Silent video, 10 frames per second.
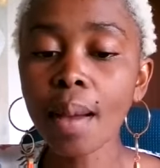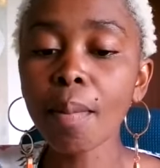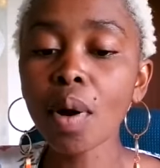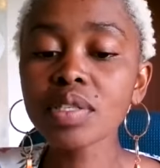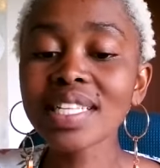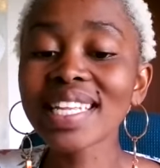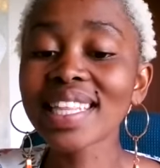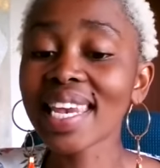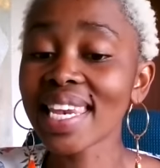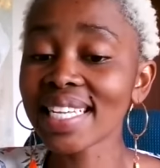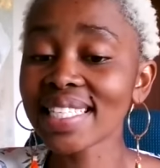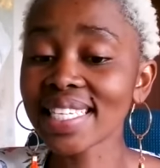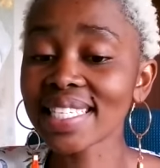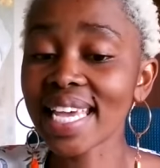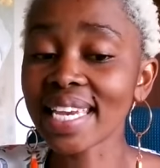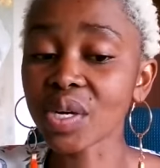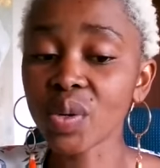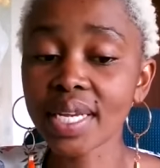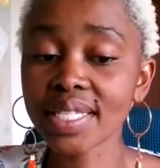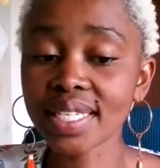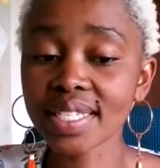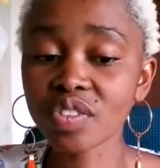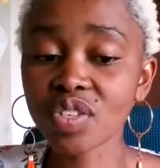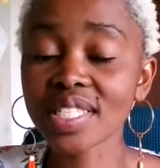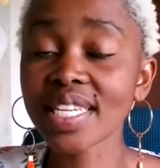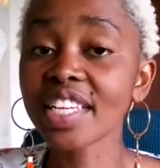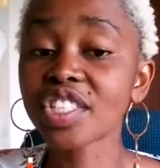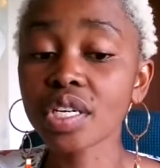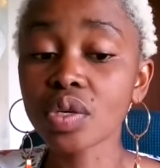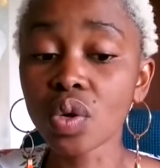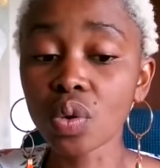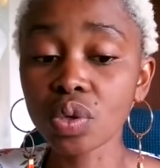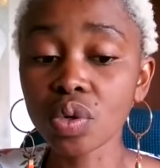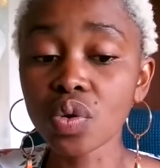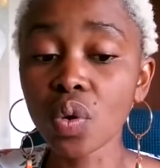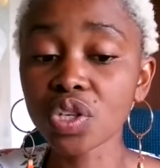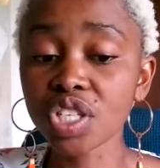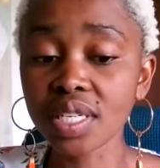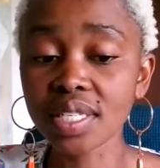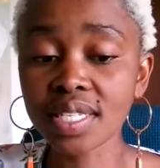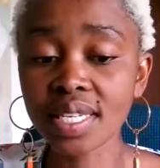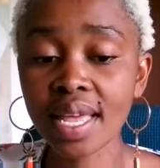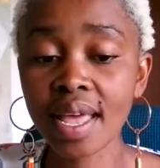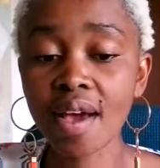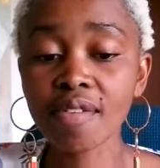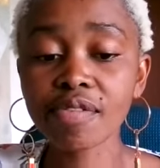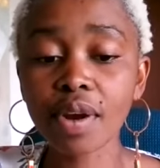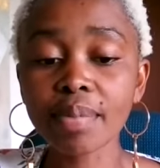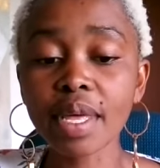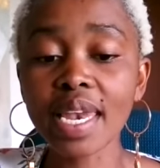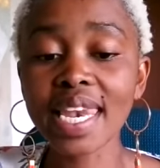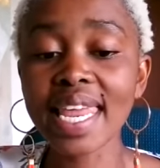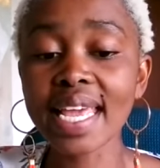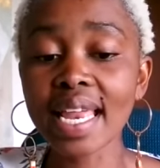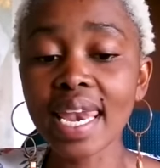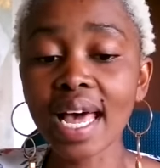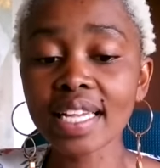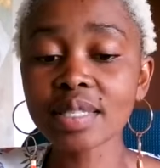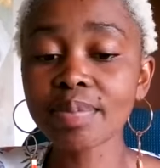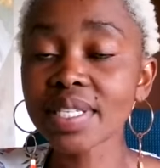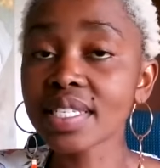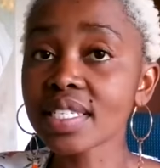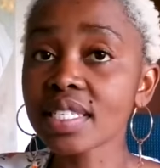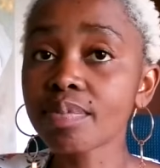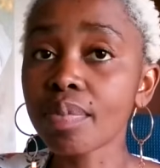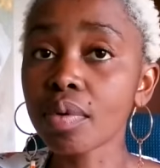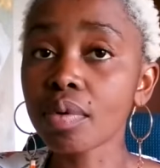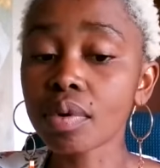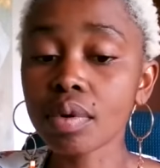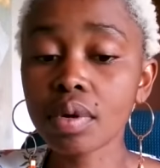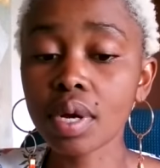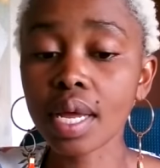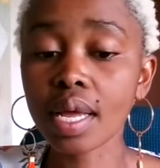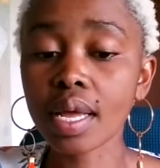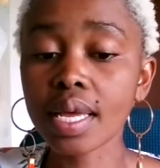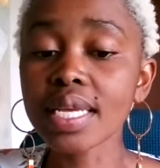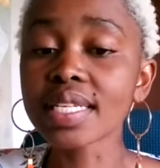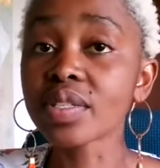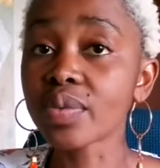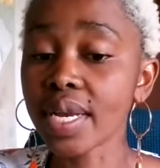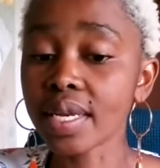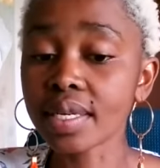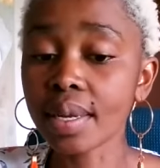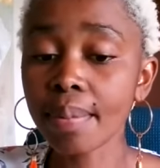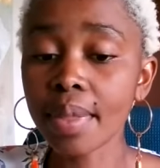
Mostly the latest and greatest strategic notions from the last business book he's read,